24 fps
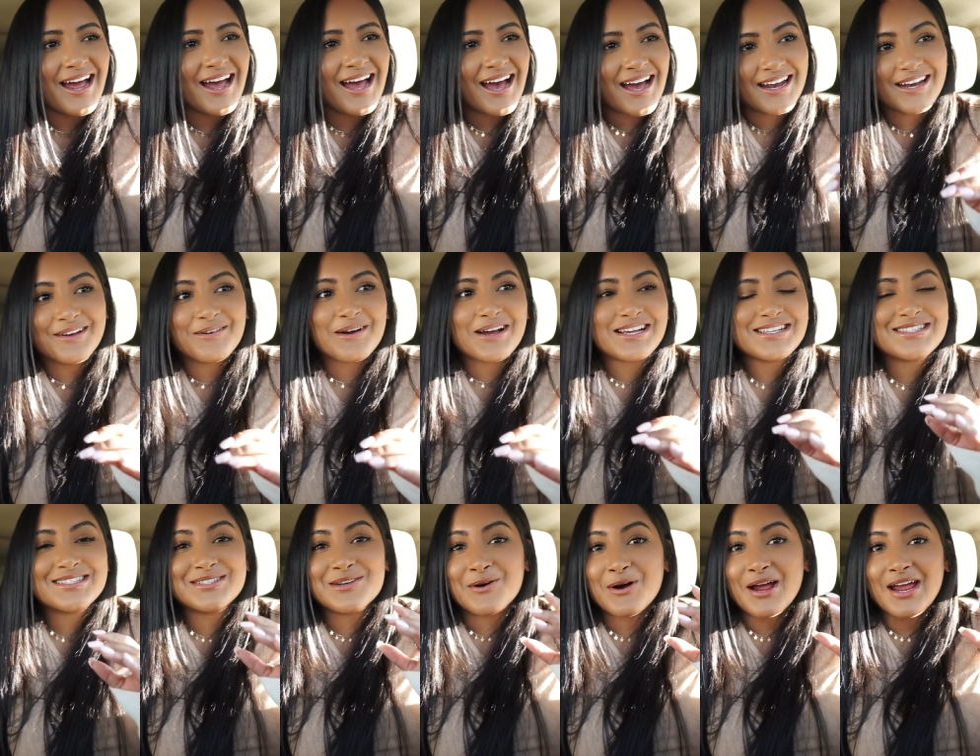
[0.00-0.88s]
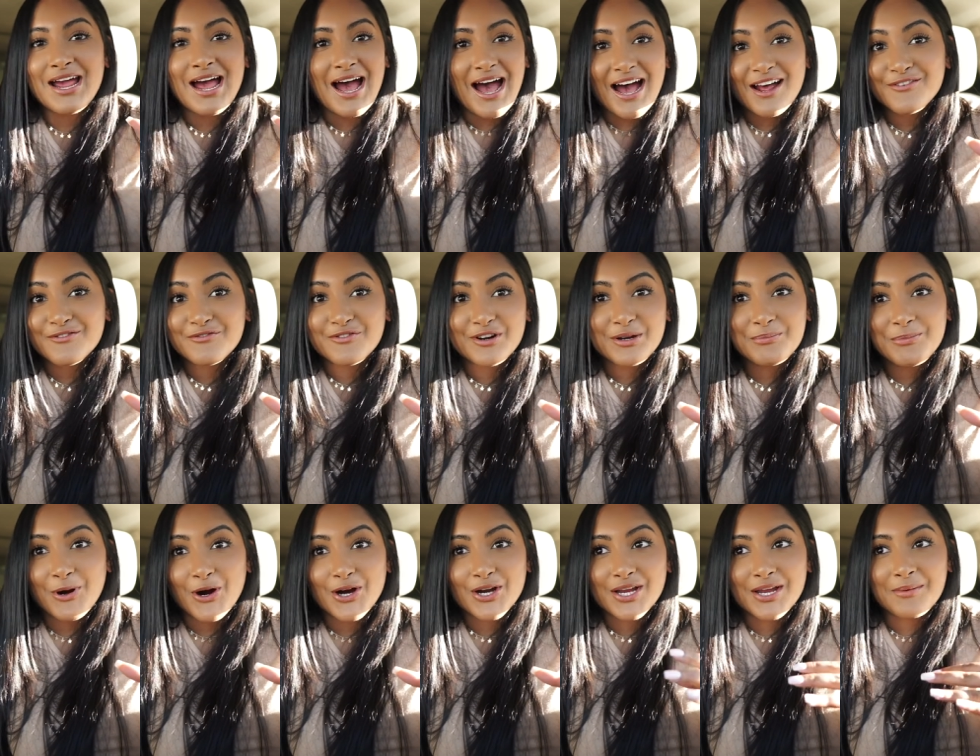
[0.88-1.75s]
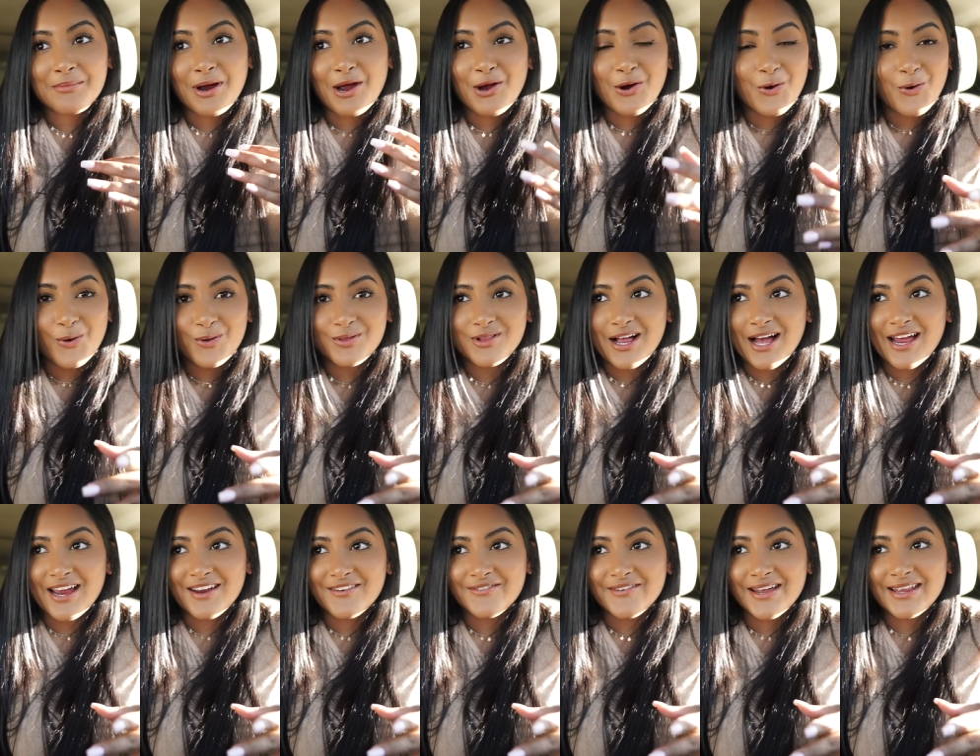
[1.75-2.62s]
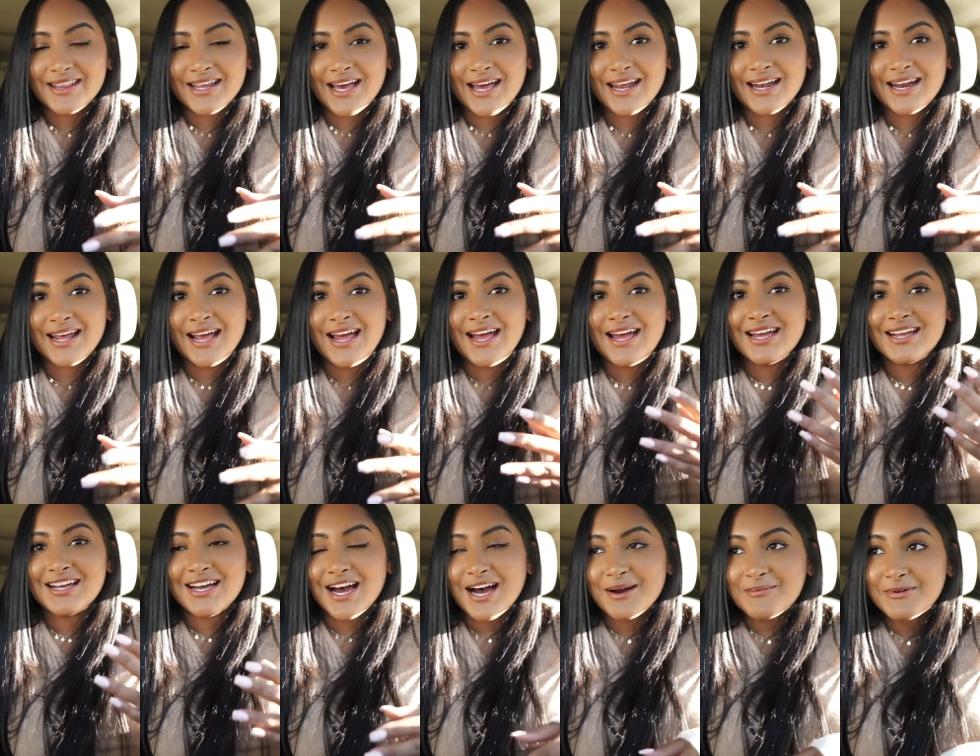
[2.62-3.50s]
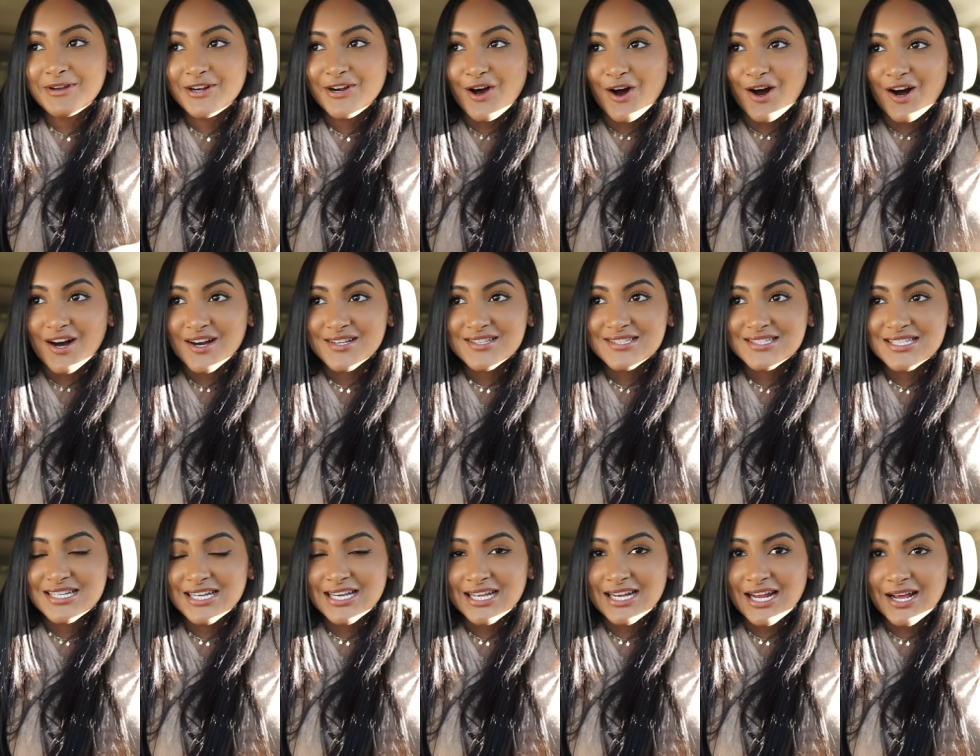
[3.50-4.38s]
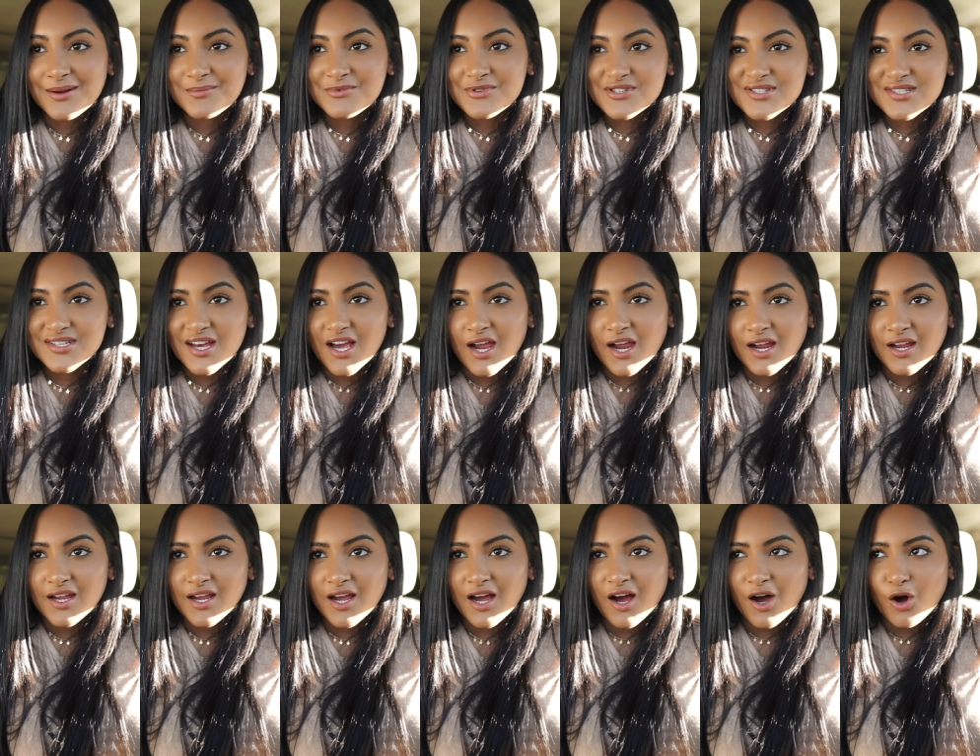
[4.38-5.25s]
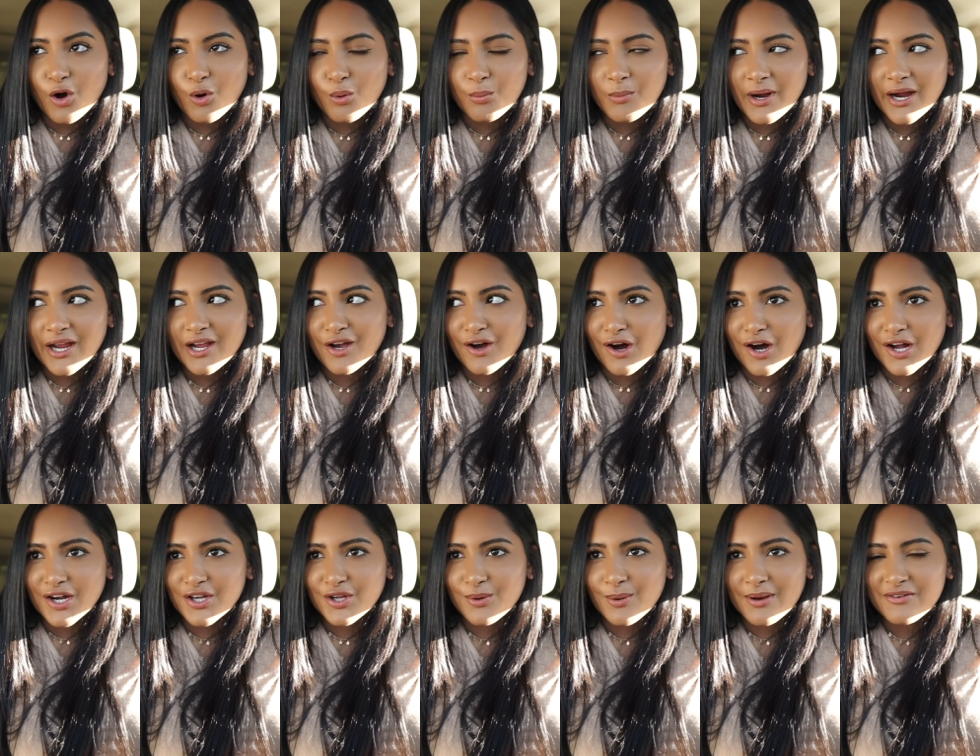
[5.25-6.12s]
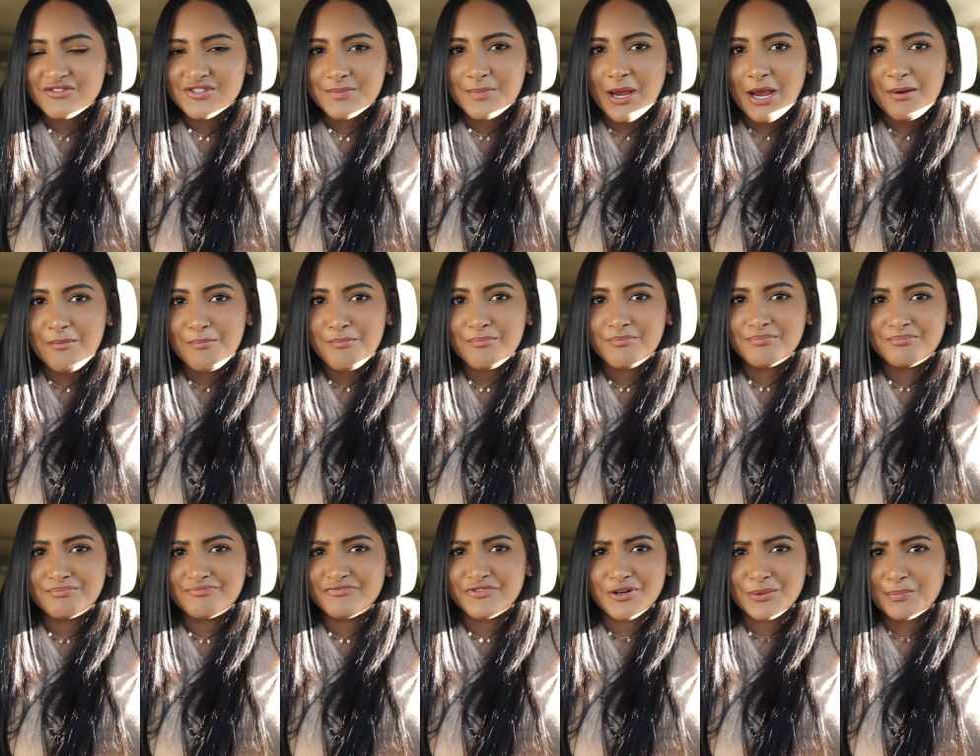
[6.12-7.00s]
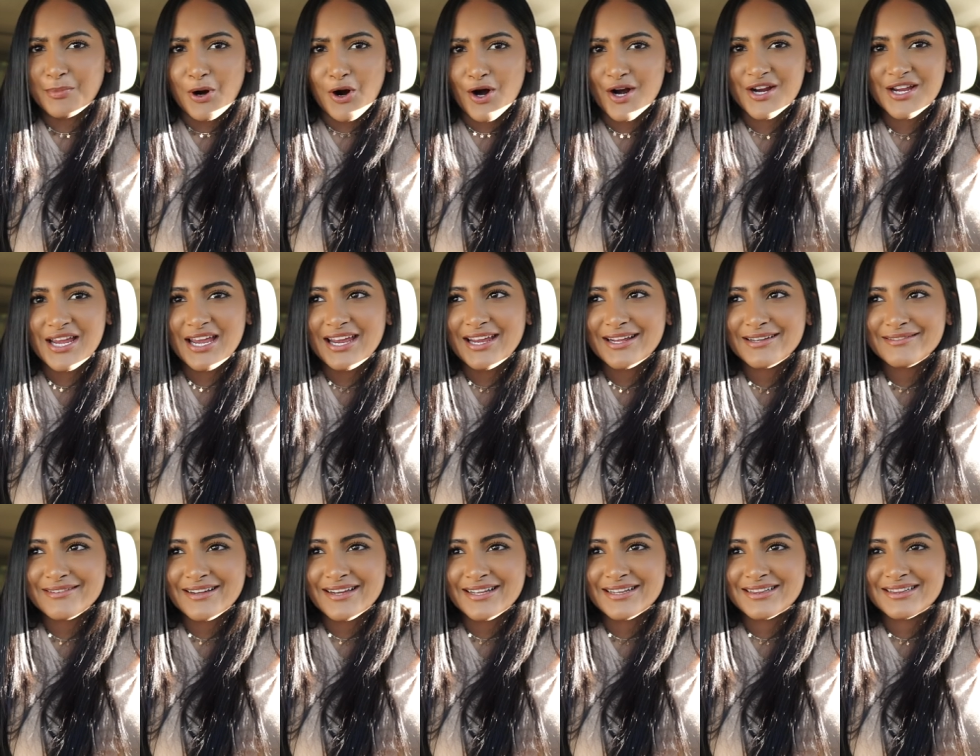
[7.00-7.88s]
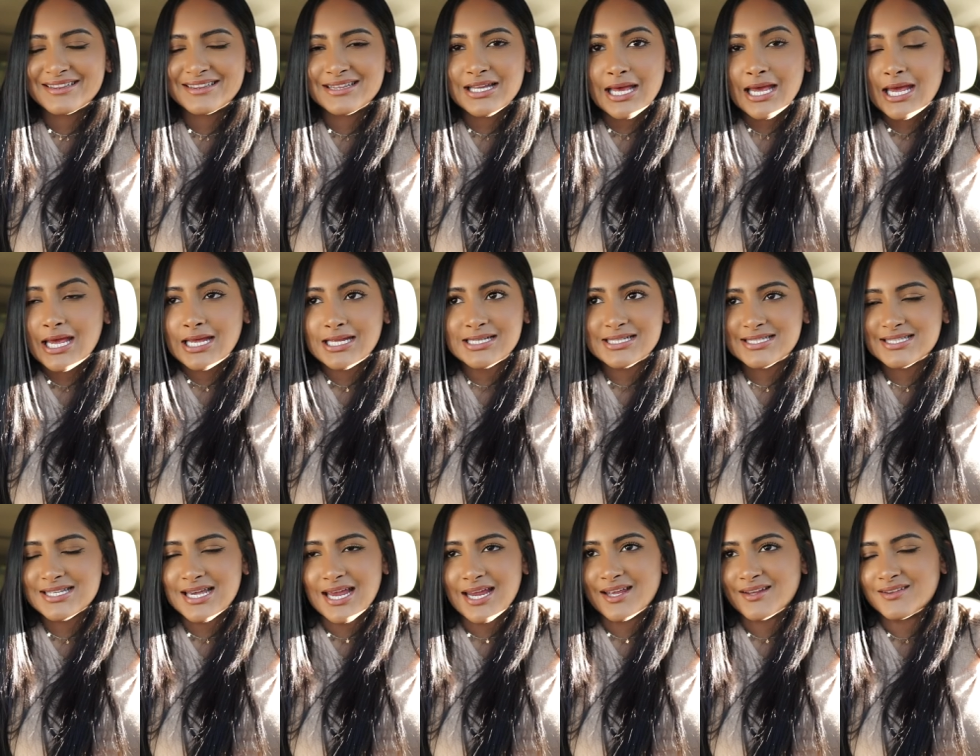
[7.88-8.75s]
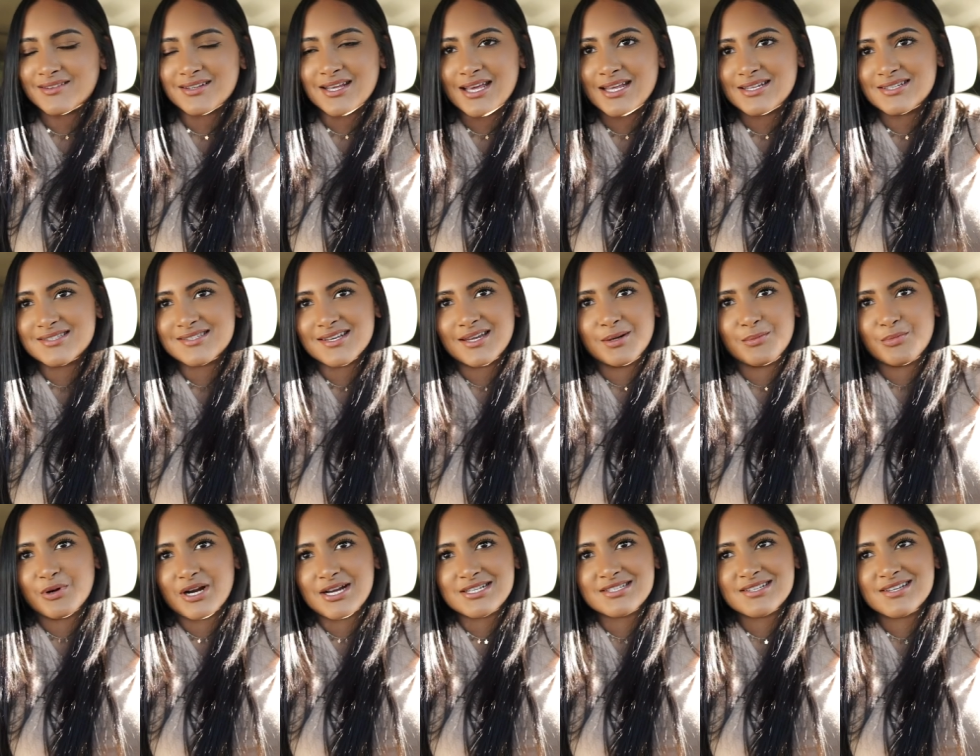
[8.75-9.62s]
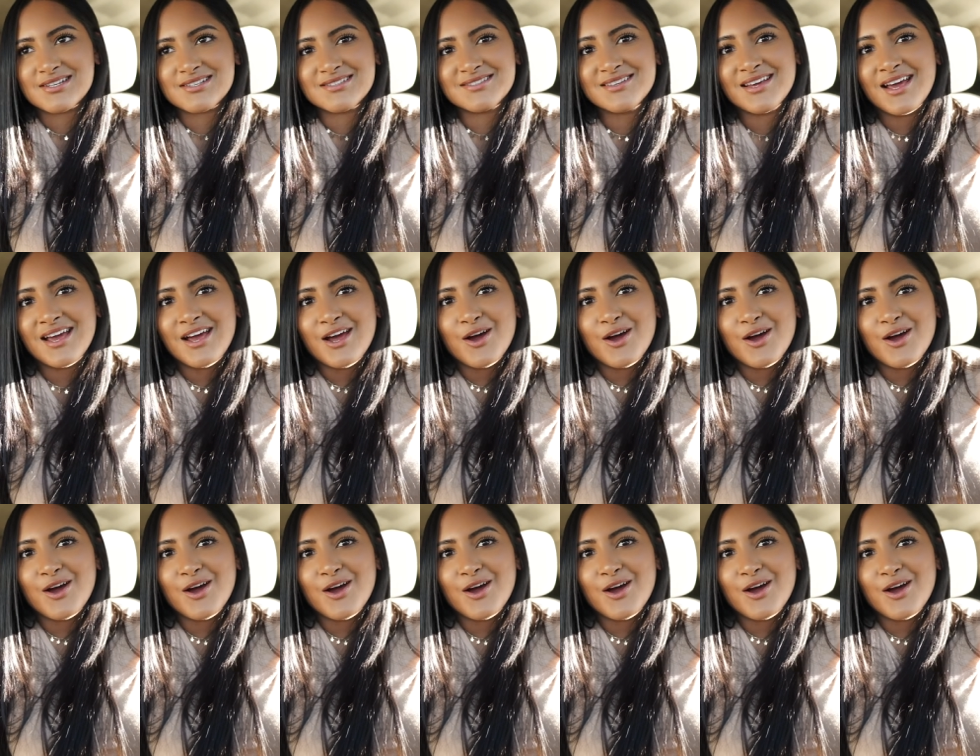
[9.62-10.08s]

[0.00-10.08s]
Anyways, so I had free parking my whole life, and then coming to Austin, I'm just like, oh my god, you have to pay for parking? Like insane, insane prices.